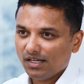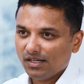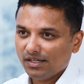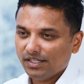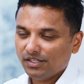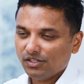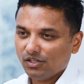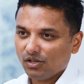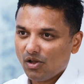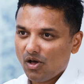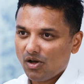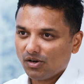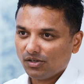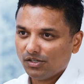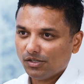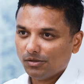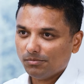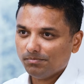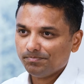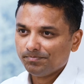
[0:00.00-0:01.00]
in the long
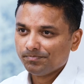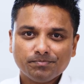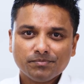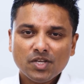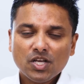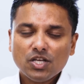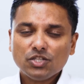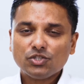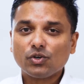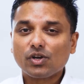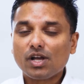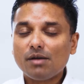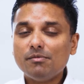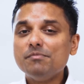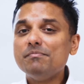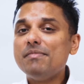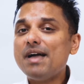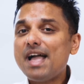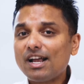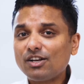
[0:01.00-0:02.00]
term. So
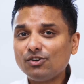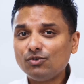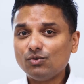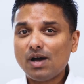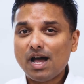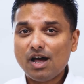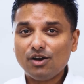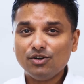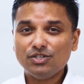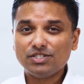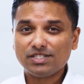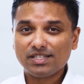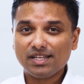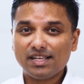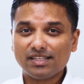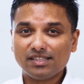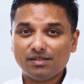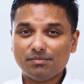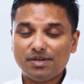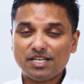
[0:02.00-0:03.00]
coming back to how do you
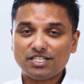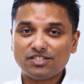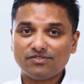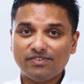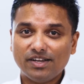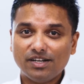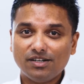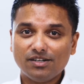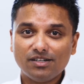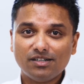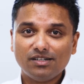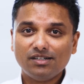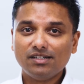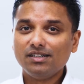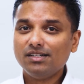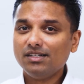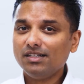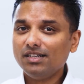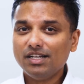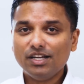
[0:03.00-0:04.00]
select the best vendor,
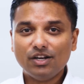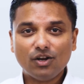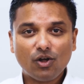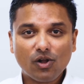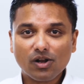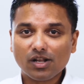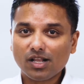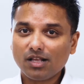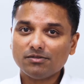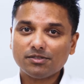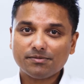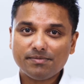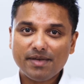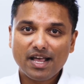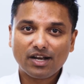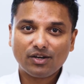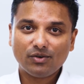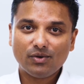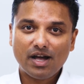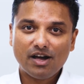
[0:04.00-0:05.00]
it all comes
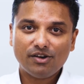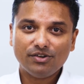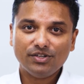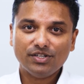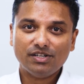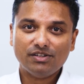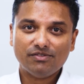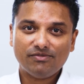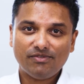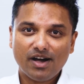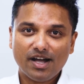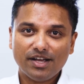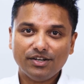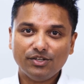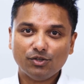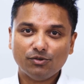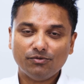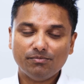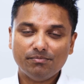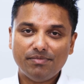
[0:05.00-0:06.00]
back to how do you define
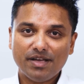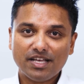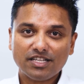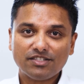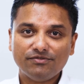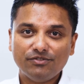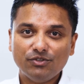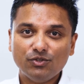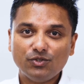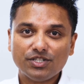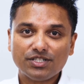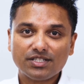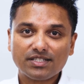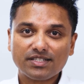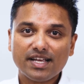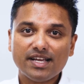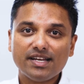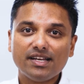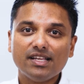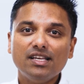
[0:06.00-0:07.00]
your best future
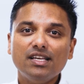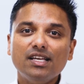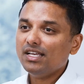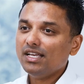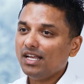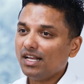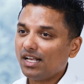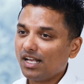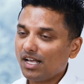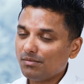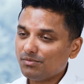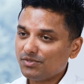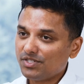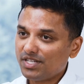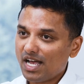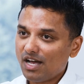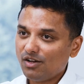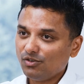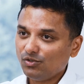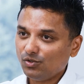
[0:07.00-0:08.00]
state. It comes
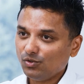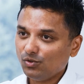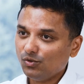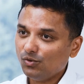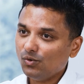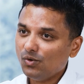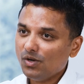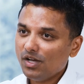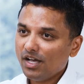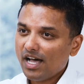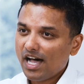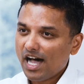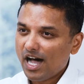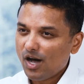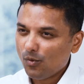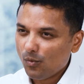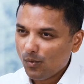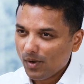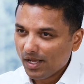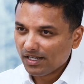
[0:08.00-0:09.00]
down to
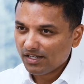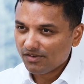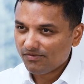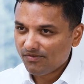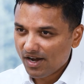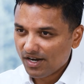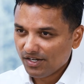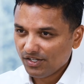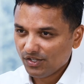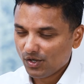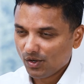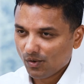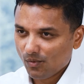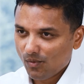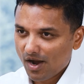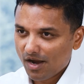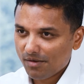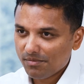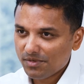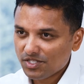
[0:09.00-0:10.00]
how well defined your
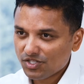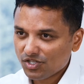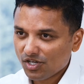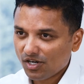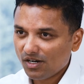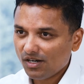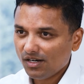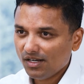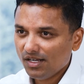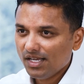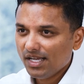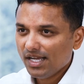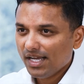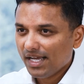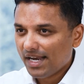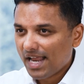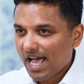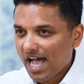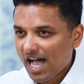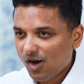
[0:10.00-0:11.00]
requirements are
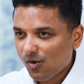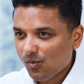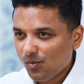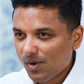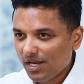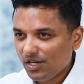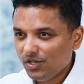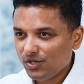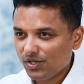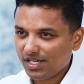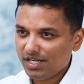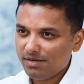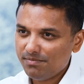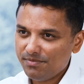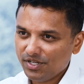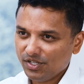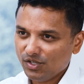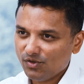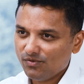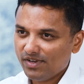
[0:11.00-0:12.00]
and how well you're
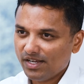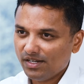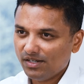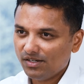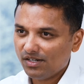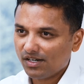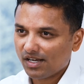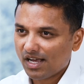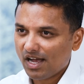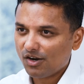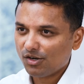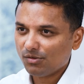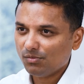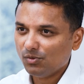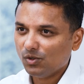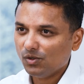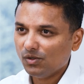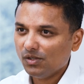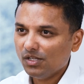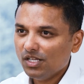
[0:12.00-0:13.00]
keeping your vendor
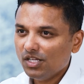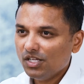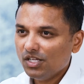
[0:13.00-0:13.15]
accountable